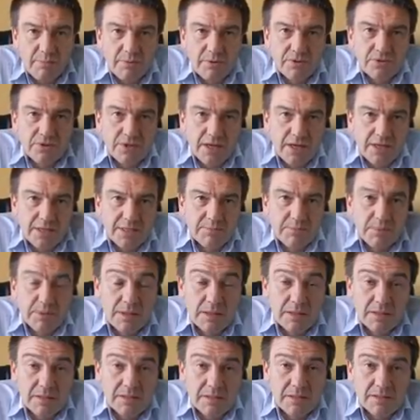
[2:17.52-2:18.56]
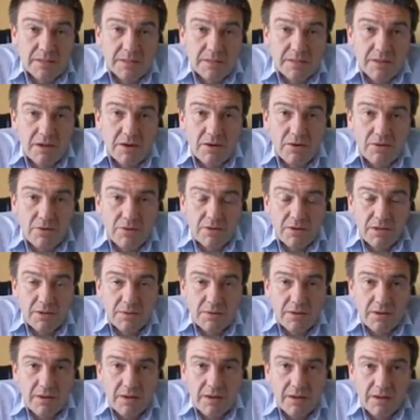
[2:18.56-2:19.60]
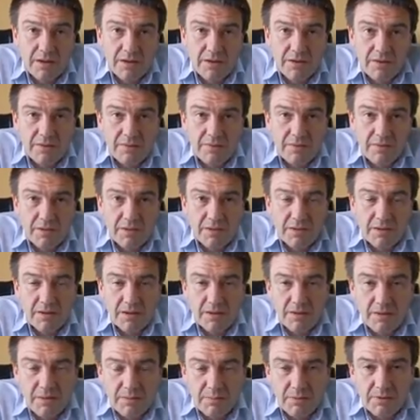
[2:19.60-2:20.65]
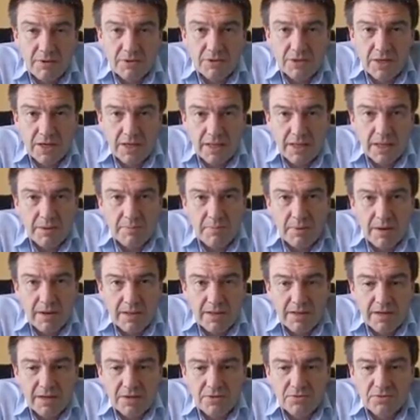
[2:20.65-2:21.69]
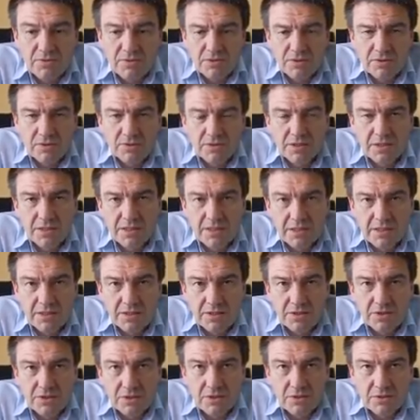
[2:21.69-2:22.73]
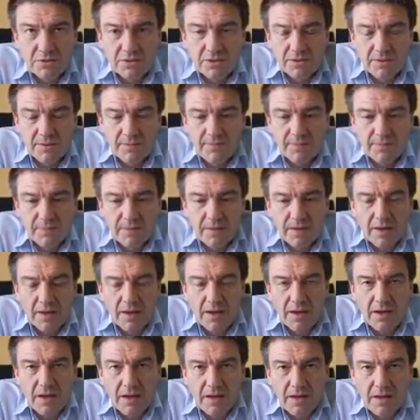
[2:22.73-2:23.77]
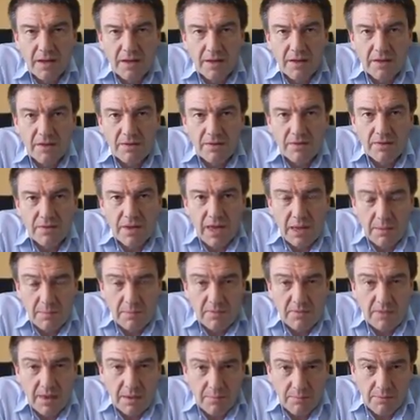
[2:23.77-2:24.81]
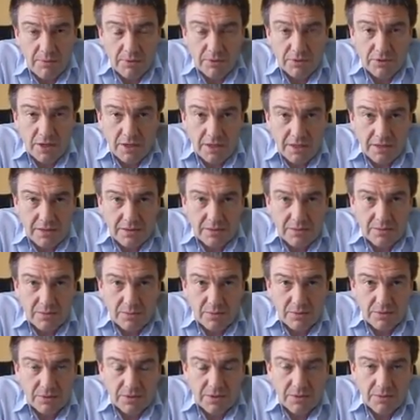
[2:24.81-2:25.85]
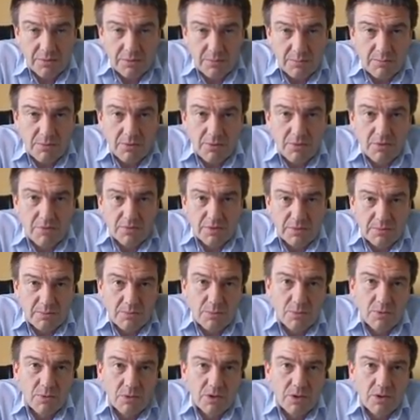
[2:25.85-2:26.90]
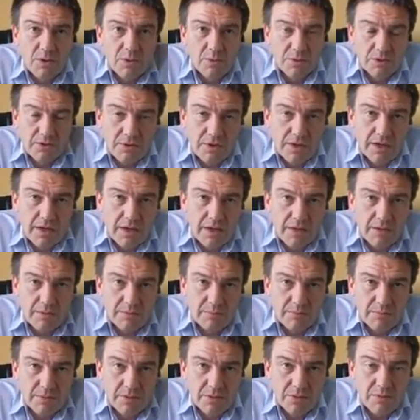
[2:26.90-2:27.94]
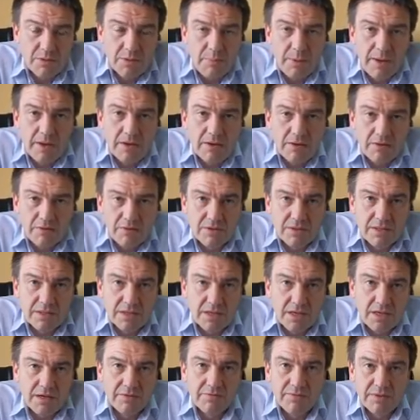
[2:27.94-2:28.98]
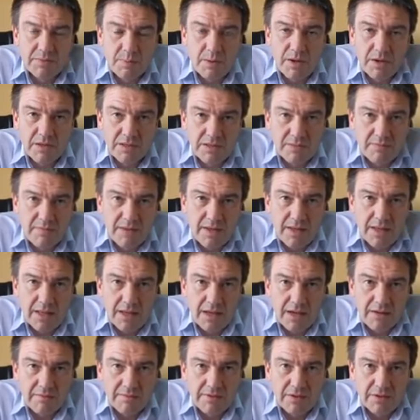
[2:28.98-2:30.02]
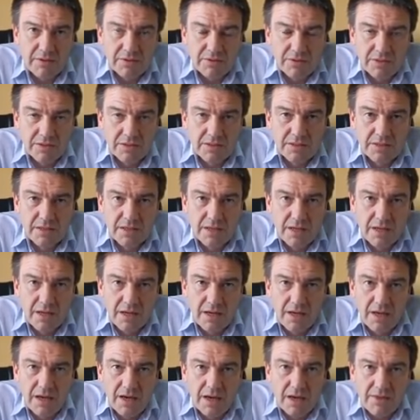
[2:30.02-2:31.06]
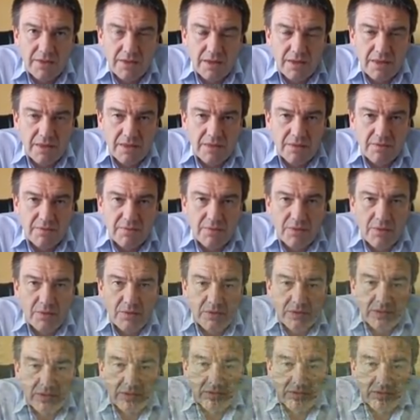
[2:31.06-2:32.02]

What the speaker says: project builds on the project led by the Natural Resources Institute. The aim of that project was to improve smallholder incomes who depend on cassava as part of their livelihoods. I think the focus